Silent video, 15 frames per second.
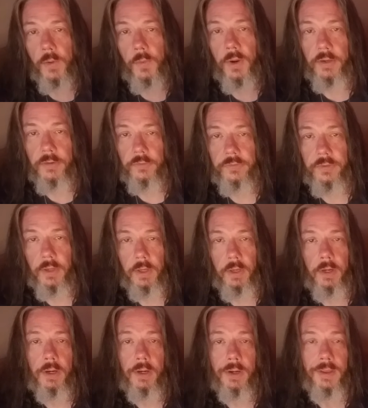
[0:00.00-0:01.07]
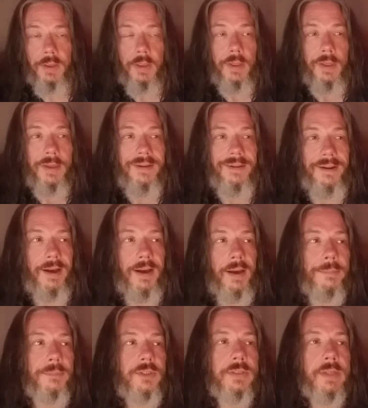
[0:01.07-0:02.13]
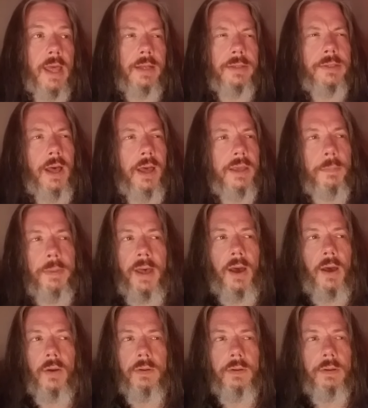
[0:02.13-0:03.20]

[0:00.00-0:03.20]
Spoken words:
what I just did here. Just kind of talk about